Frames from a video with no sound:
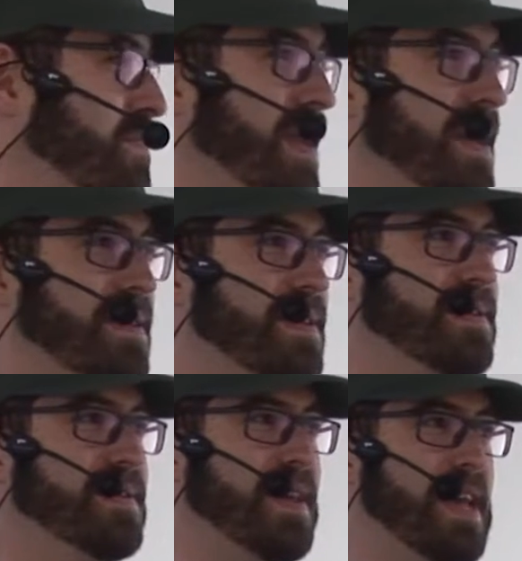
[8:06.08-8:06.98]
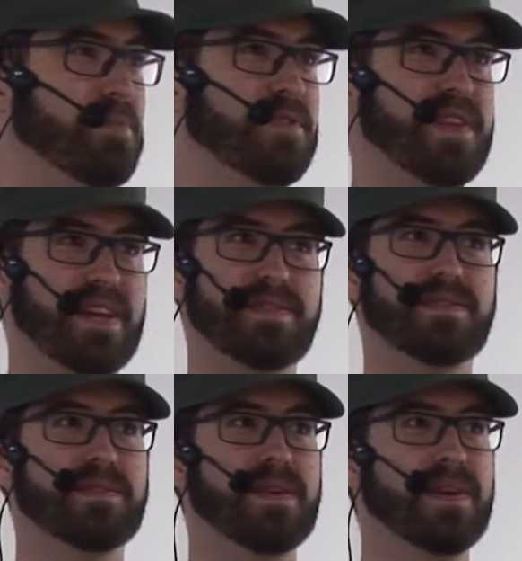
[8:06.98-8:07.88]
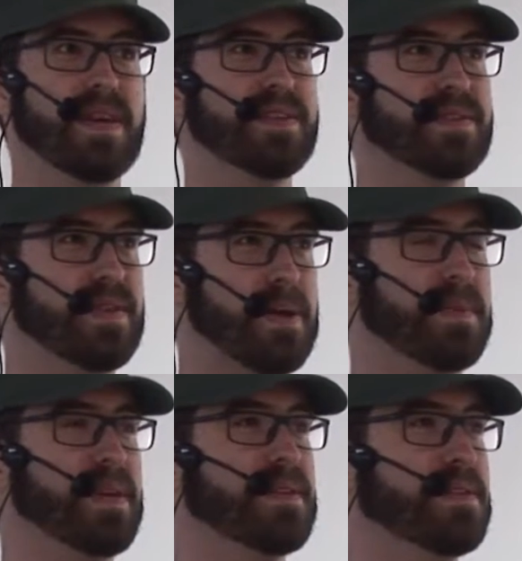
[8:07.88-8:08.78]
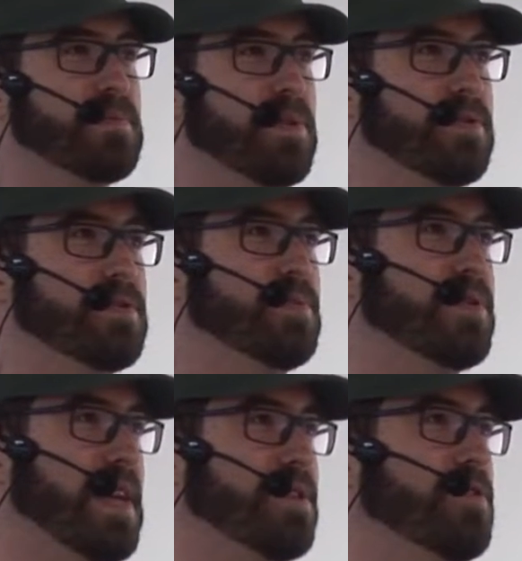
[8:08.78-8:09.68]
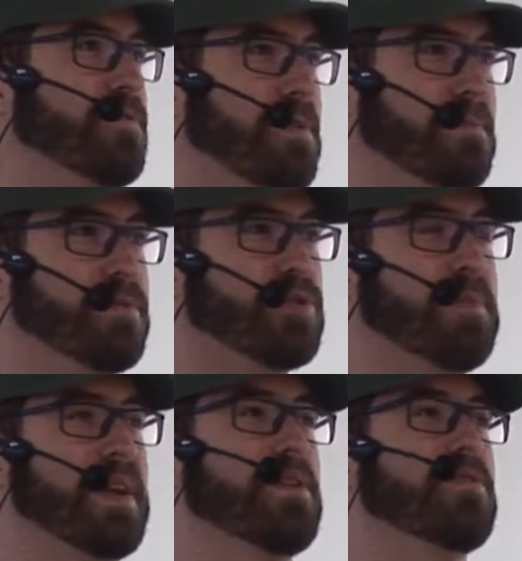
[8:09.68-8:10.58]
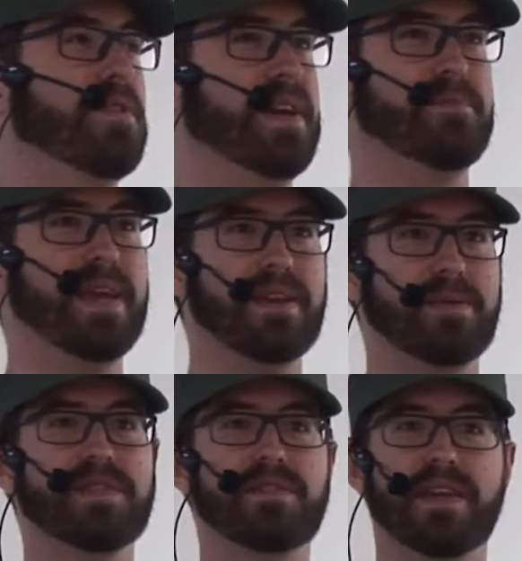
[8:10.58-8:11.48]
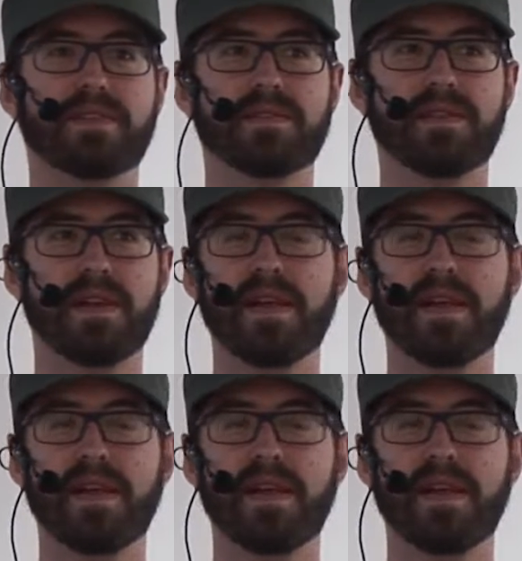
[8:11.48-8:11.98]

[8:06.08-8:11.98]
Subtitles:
And it is the same with tests. It is something that is supposed to protect you from tripping over and making mistakes.